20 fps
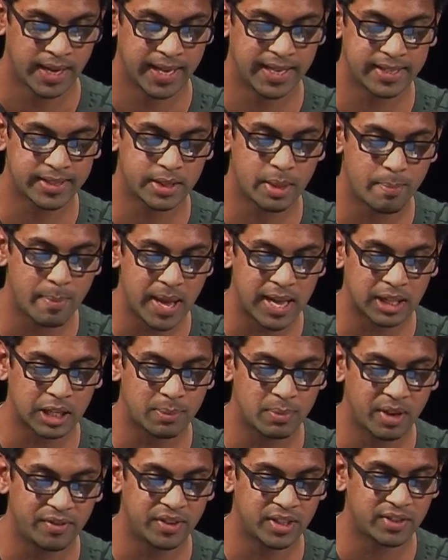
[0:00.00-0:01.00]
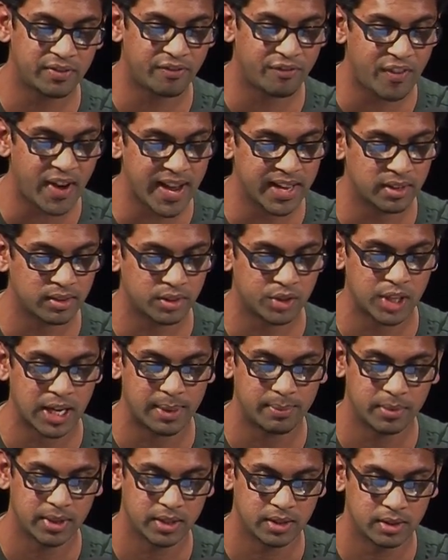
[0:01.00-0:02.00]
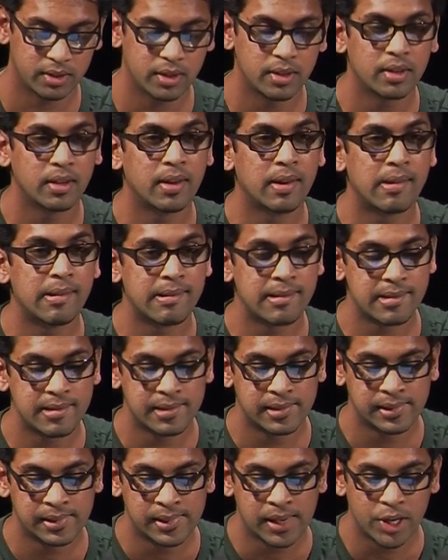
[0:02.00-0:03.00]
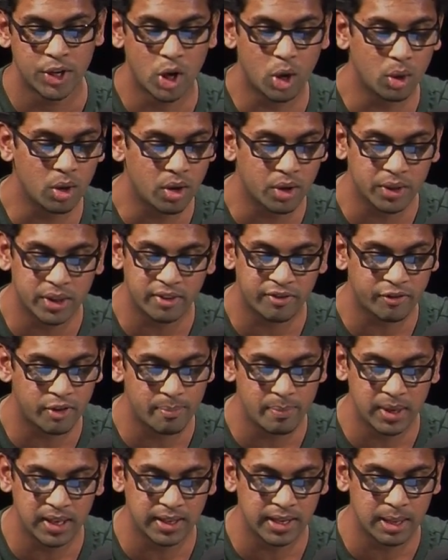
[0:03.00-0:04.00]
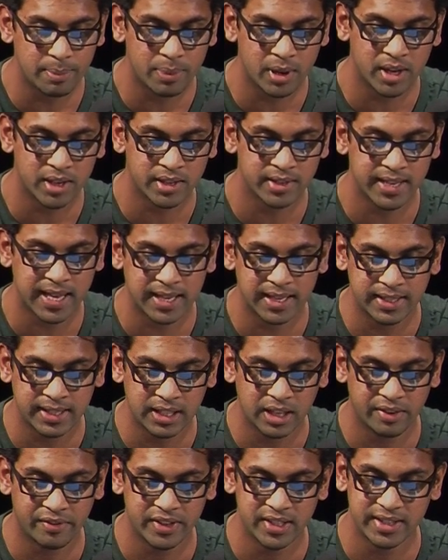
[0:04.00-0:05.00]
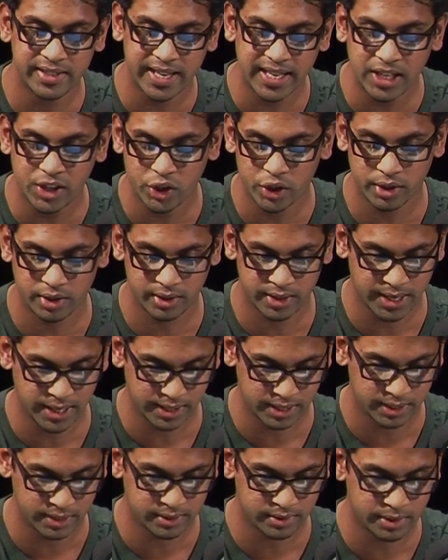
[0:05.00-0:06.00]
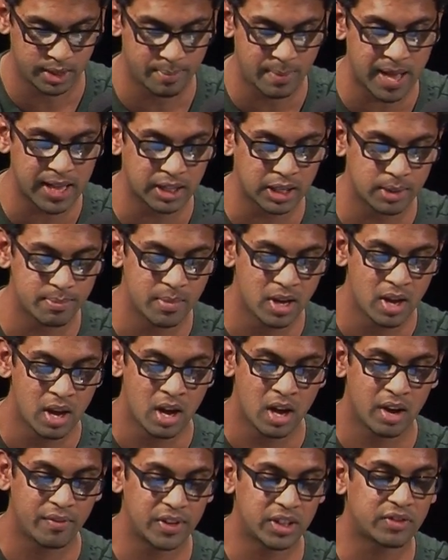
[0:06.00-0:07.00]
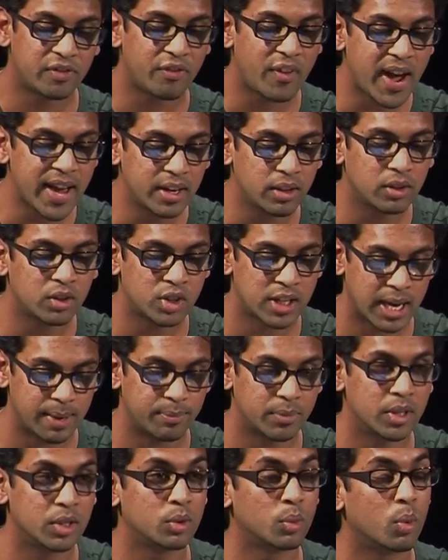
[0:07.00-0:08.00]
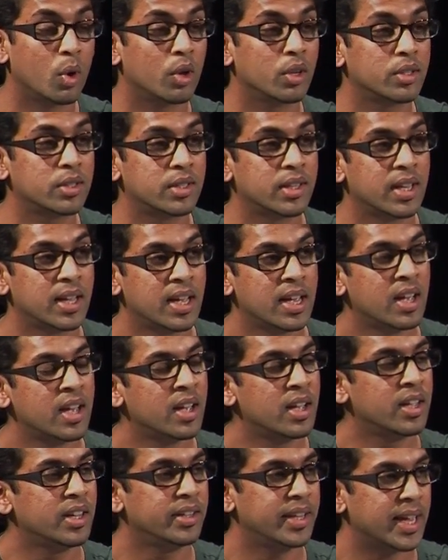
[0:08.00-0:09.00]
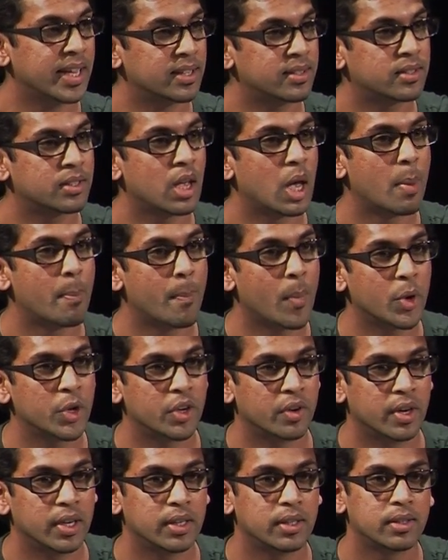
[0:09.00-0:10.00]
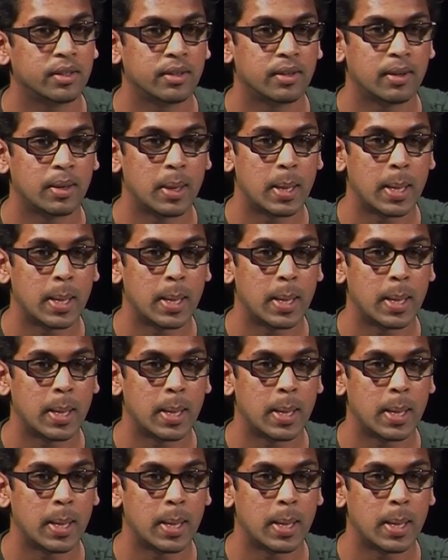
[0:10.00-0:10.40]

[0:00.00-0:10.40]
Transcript: It's the Malcolm of his final chapters. No longer the familiar personality of his nation days. The Malcolm of his final chapters was, yes, a moderate.